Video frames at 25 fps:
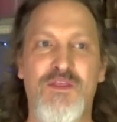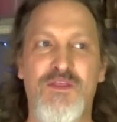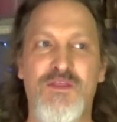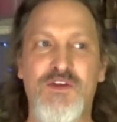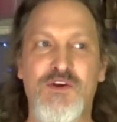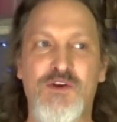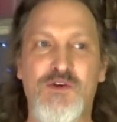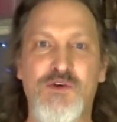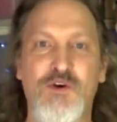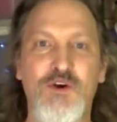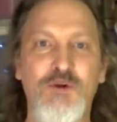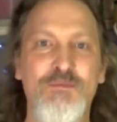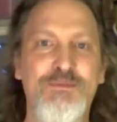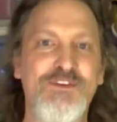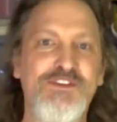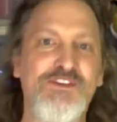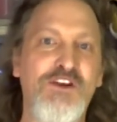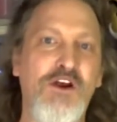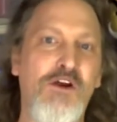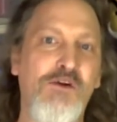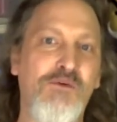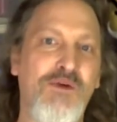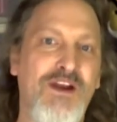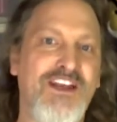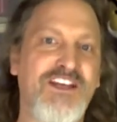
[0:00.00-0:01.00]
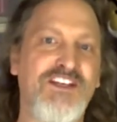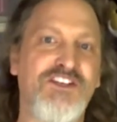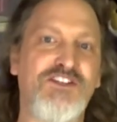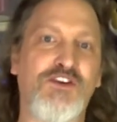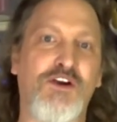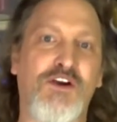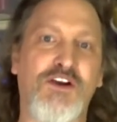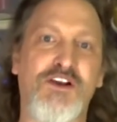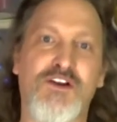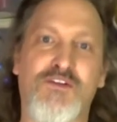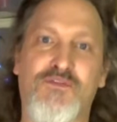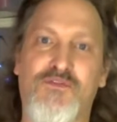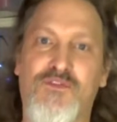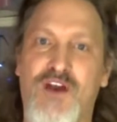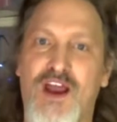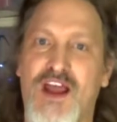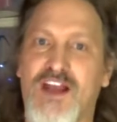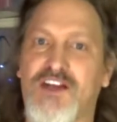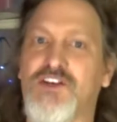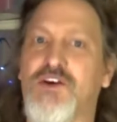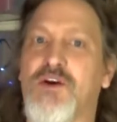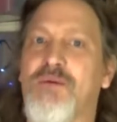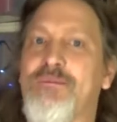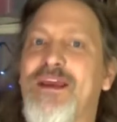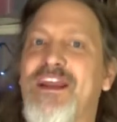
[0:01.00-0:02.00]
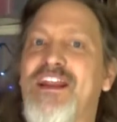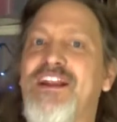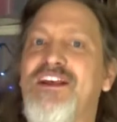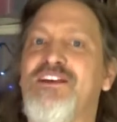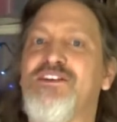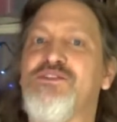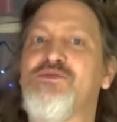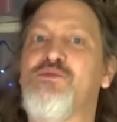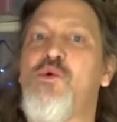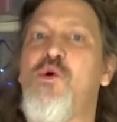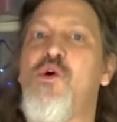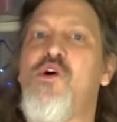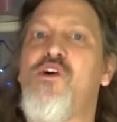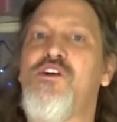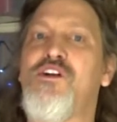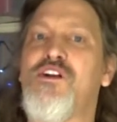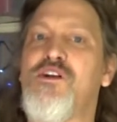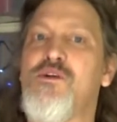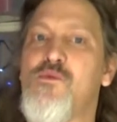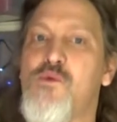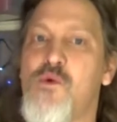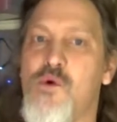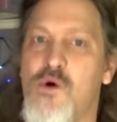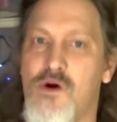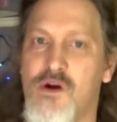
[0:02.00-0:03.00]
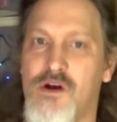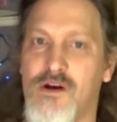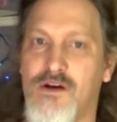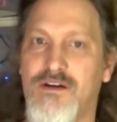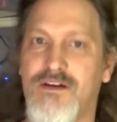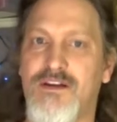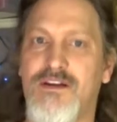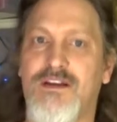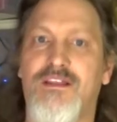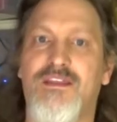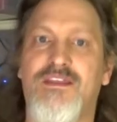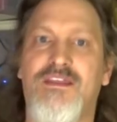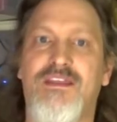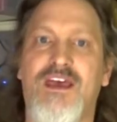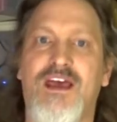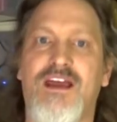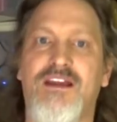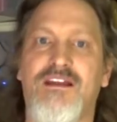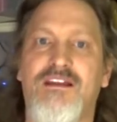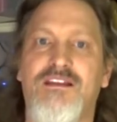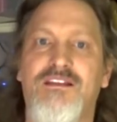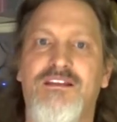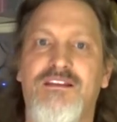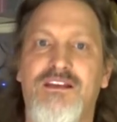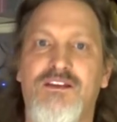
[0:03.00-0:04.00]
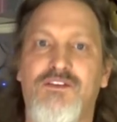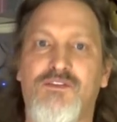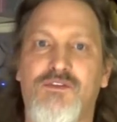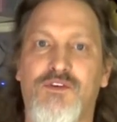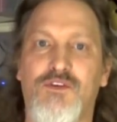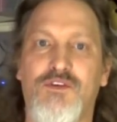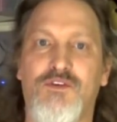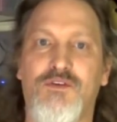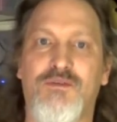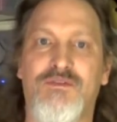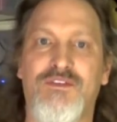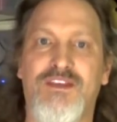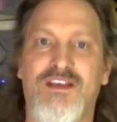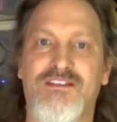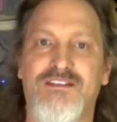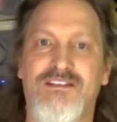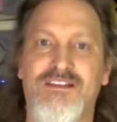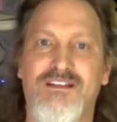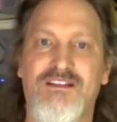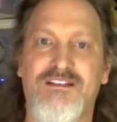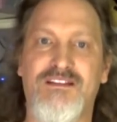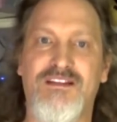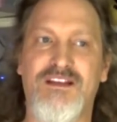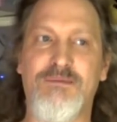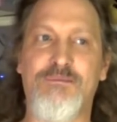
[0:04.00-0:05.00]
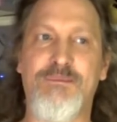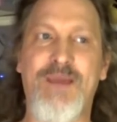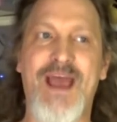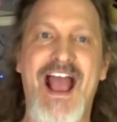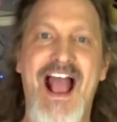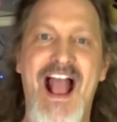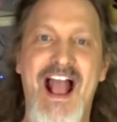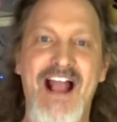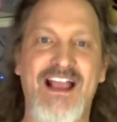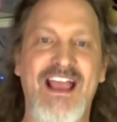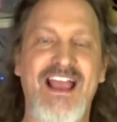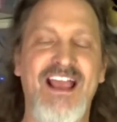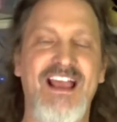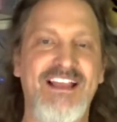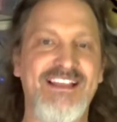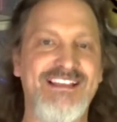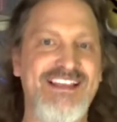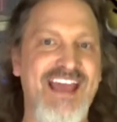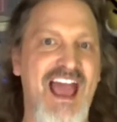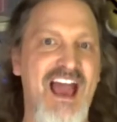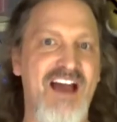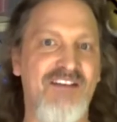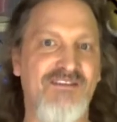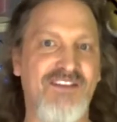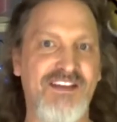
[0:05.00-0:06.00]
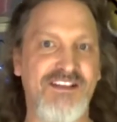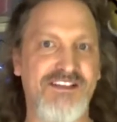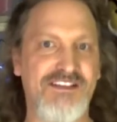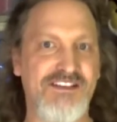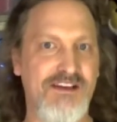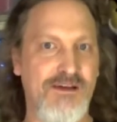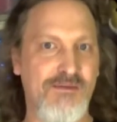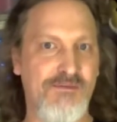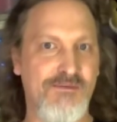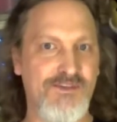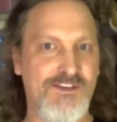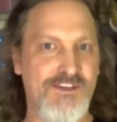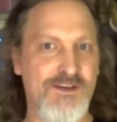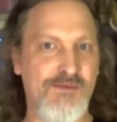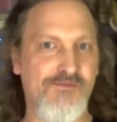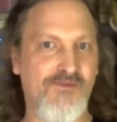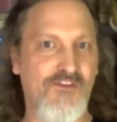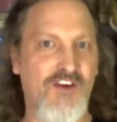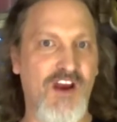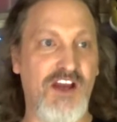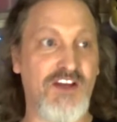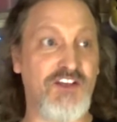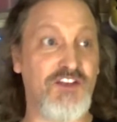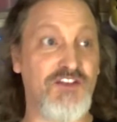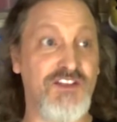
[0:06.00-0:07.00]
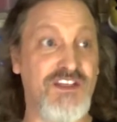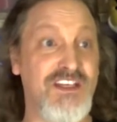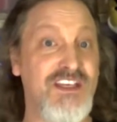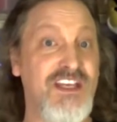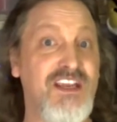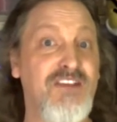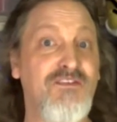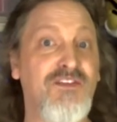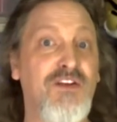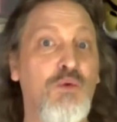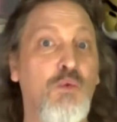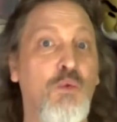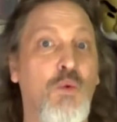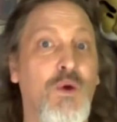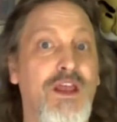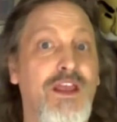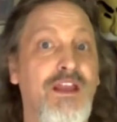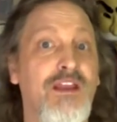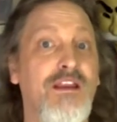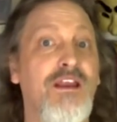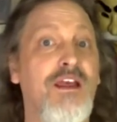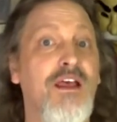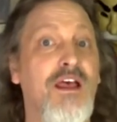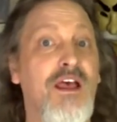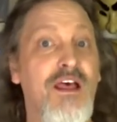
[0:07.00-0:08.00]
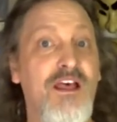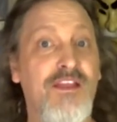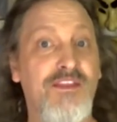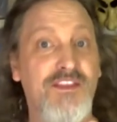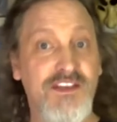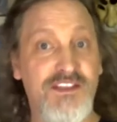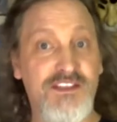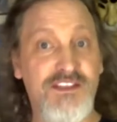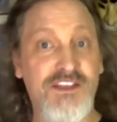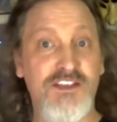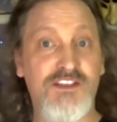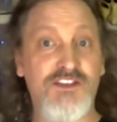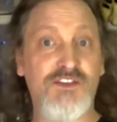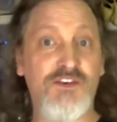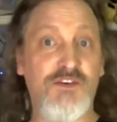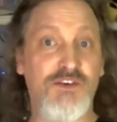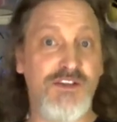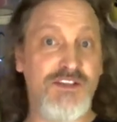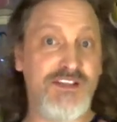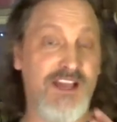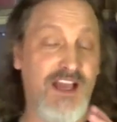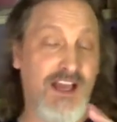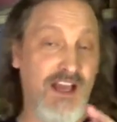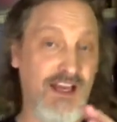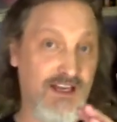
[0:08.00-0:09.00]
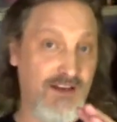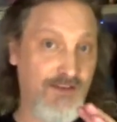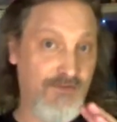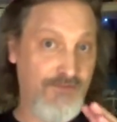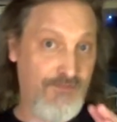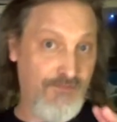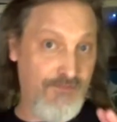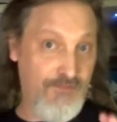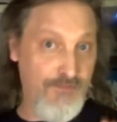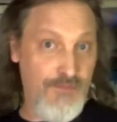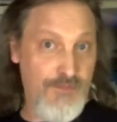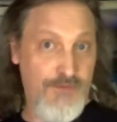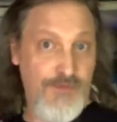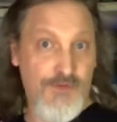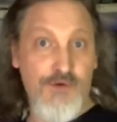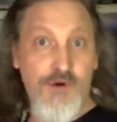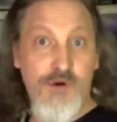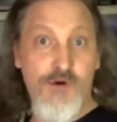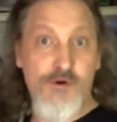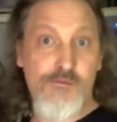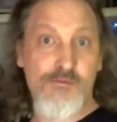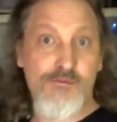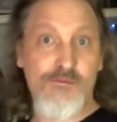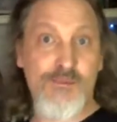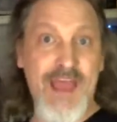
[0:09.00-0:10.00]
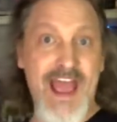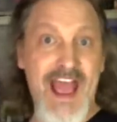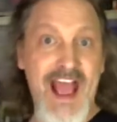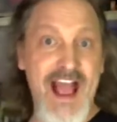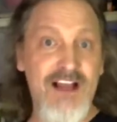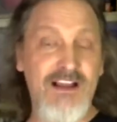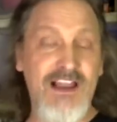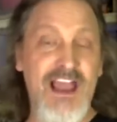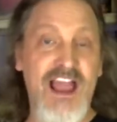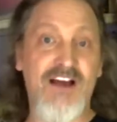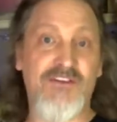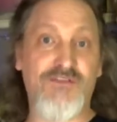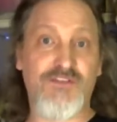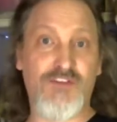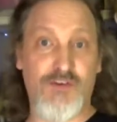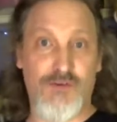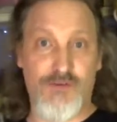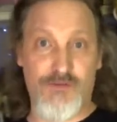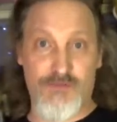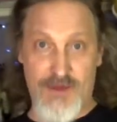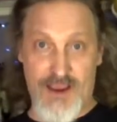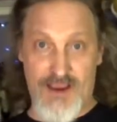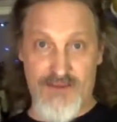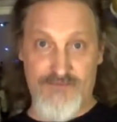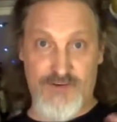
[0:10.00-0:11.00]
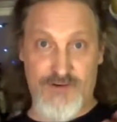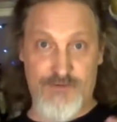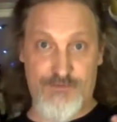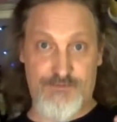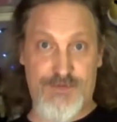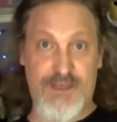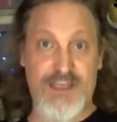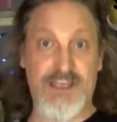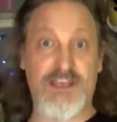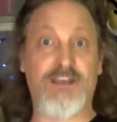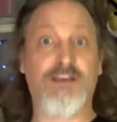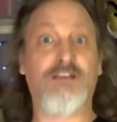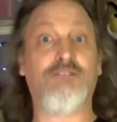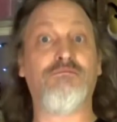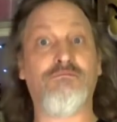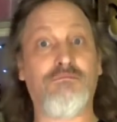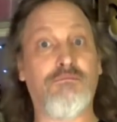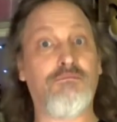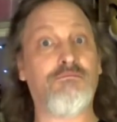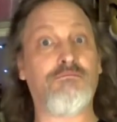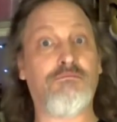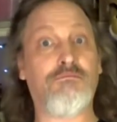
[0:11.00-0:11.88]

The group is already starting to fracture. Beta has already warned that the group, that the pack is having some fractures. And even when the sister is kind of thrown back after being